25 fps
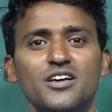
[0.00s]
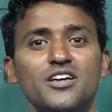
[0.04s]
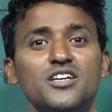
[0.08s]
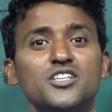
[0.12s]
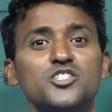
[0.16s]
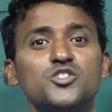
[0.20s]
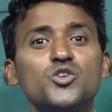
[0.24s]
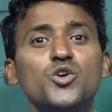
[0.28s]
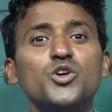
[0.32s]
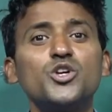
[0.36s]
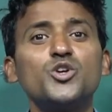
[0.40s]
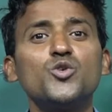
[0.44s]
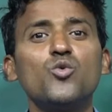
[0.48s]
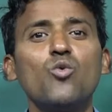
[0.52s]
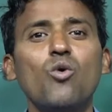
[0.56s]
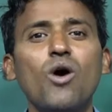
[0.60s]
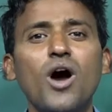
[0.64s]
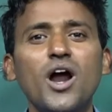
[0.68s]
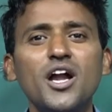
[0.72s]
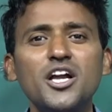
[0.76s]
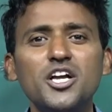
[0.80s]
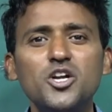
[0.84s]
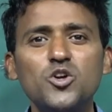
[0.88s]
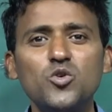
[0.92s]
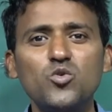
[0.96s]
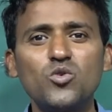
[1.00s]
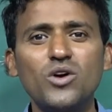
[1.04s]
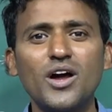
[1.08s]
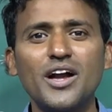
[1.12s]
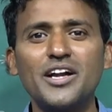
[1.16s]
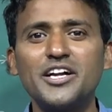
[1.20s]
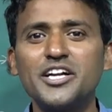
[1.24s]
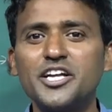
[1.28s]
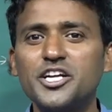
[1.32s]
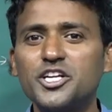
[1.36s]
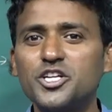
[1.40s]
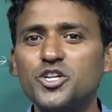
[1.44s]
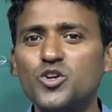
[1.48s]
So you want to
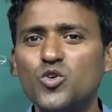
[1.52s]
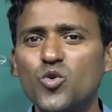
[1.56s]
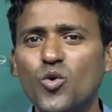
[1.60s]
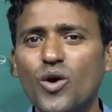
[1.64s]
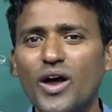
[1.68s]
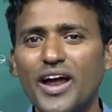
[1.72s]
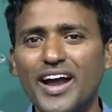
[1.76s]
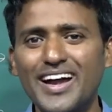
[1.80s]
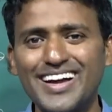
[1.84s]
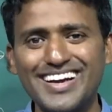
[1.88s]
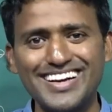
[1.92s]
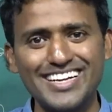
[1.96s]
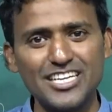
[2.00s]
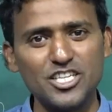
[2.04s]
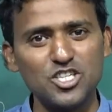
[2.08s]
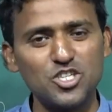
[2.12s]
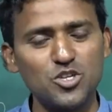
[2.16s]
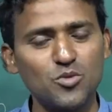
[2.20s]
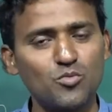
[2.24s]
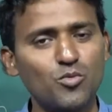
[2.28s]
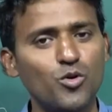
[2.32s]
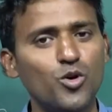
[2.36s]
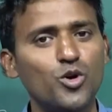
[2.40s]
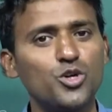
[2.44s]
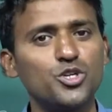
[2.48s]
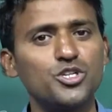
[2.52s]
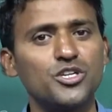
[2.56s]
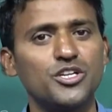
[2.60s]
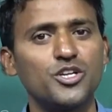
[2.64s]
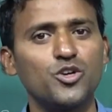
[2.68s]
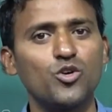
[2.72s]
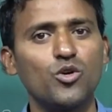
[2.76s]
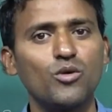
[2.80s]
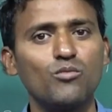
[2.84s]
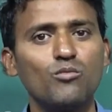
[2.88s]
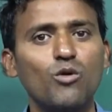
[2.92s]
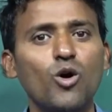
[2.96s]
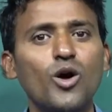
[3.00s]
continue at rest position.
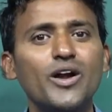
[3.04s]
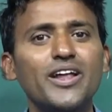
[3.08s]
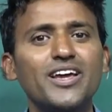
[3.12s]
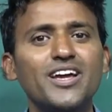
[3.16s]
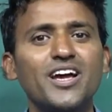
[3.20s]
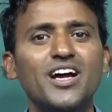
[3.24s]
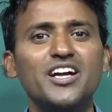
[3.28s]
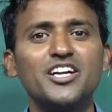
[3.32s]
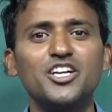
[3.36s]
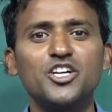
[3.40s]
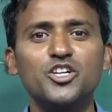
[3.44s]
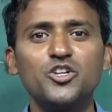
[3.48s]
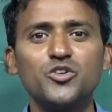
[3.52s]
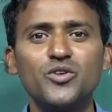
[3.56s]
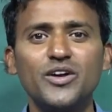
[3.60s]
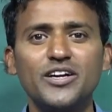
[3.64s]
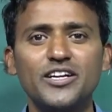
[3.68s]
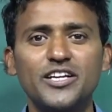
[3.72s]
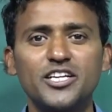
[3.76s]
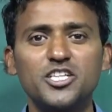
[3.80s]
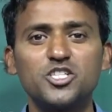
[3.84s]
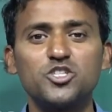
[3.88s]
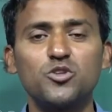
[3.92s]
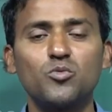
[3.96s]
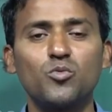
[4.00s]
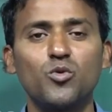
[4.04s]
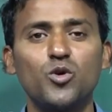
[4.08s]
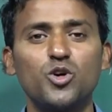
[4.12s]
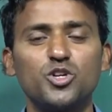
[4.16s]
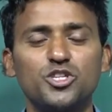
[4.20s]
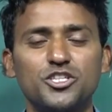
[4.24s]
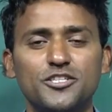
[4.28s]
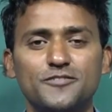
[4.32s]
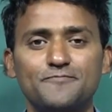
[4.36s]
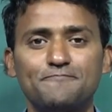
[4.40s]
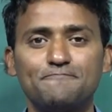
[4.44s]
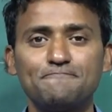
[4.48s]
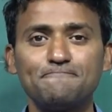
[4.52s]
Your body continue at rest
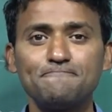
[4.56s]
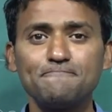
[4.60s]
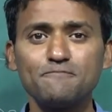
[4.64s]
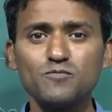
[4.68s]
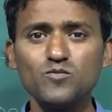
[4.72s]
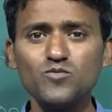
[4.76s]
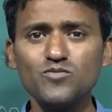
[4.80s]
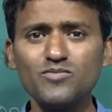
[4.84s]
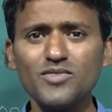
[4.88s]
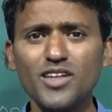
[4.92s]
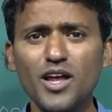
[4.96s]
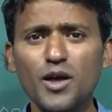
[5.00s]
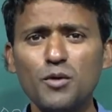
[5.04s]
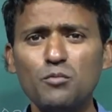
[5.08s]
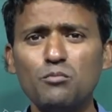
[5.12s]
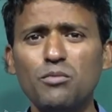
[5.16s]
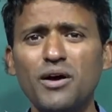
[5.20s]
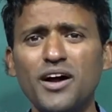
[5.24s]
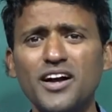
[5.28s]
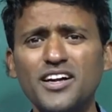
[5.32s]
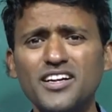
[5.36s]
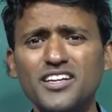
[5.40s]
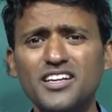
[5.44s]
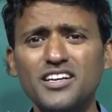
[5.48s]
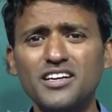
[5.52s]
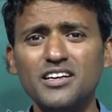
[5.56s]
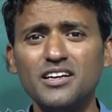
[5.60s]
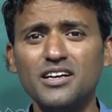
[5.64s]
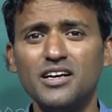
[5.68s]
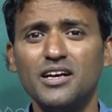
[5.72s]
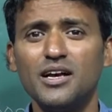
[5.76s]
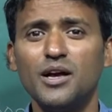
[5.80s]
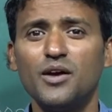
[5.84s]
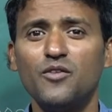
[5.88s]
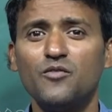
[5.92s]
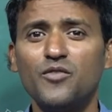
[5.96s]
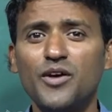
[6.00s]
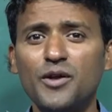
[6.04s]
position. But
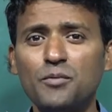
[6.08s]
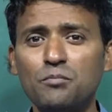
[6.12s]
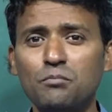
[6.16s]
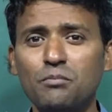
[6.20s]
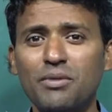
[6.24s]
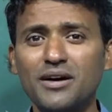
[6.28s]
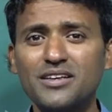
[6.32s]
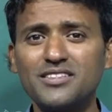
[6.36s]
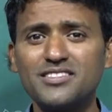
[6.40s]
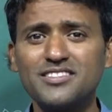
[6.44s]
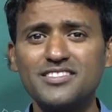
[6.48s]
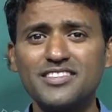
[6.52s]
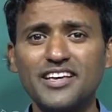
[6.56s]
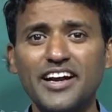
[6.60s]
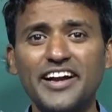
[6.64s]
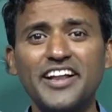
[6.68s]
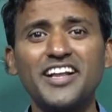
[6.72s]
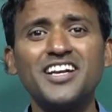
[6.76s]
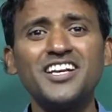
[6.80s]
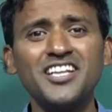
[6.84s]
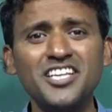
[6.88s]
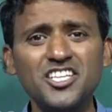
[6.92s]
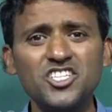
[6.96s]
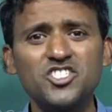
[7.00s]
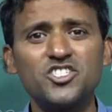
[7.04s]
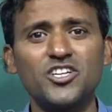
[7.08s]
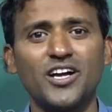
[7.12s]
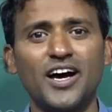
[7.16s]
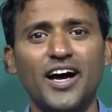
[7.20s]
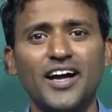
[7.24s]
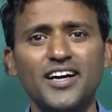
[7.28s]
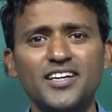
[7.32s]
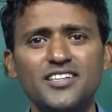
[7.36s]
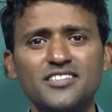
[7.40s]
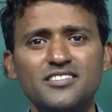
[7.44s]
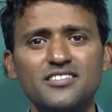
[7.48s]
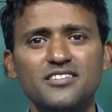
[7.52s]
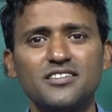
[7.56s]
when bus suddenly
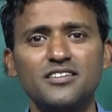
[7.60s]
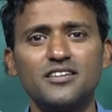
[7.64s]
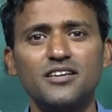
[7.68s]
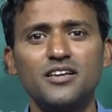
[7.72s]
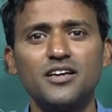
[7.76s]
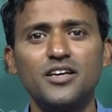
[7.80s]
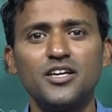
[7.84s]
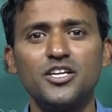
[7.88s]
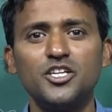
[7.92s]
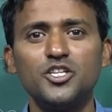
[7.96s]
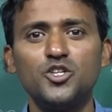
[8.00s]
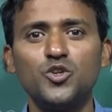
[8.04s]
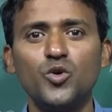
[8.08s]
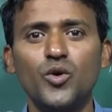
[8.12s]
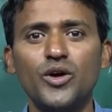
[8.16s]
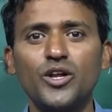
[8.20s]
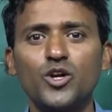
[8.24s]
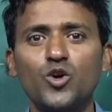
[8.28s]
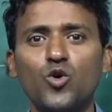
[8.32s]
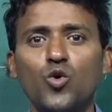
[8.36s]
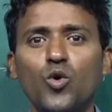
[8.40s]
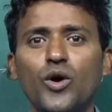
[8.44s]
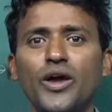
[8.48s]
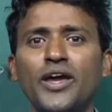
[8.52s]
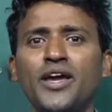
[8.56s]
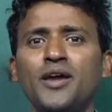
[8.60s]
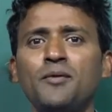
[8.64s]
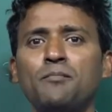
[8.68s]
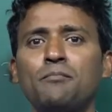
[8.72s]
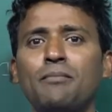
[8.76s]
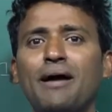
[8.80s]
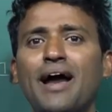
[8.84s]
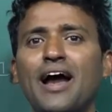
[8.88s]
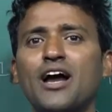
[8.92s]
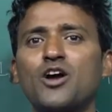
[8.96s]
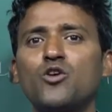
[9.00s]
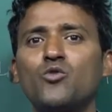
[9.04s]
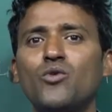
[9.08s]
starts, you are going
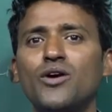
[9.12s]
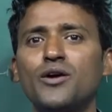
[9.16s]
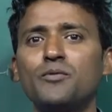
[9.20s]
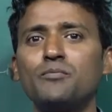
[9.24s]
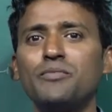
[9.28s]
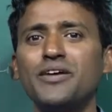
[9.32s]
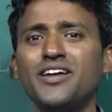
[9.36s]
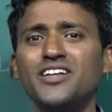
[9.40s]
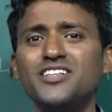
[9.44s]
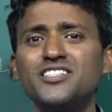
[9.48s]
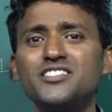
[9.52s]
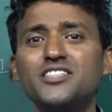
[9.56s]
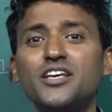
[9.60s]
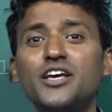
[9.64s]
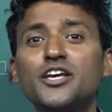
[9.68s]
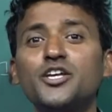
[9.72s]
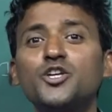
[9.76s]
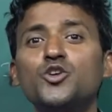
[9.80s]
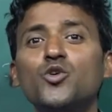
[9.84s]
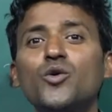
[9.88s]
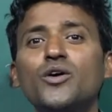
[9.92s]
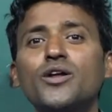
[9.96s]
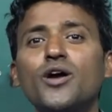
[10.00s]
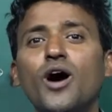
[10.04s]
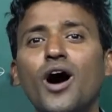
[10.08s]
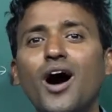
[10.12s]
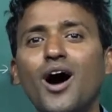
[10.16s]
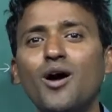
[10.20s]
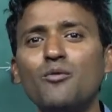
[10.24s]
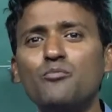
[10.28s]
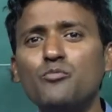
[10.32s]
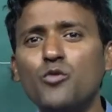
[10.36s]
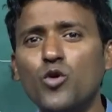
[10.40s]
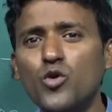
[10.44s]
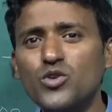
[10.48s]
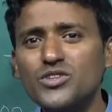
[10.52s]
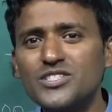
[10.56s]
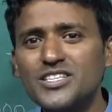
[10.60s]
backward, means you are
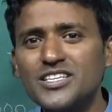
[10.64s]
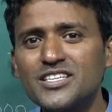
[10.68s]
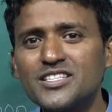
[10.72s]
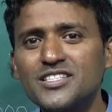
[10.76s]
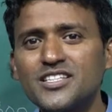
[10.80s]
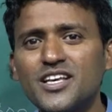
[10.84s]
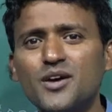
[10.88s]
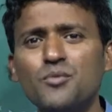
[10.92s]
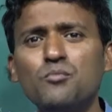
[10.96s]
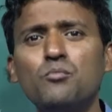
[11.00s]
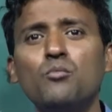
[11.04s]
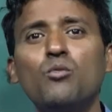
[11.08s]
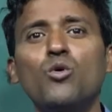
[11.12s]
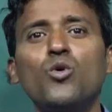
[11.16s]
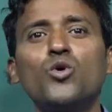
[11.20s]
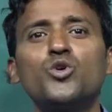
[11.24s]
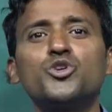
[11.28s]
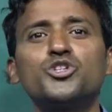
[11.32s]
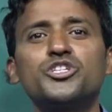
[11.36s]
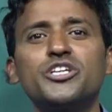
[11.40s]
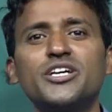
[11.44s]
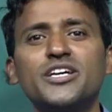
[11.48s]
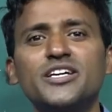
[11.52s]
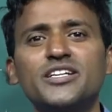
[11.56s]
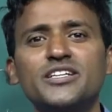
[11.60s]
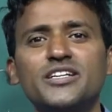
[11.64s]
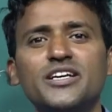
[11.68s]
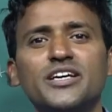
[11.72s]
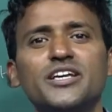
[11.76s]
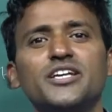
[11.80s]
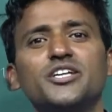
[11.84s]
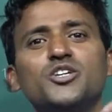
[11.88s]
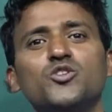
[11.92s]
opposing the motion.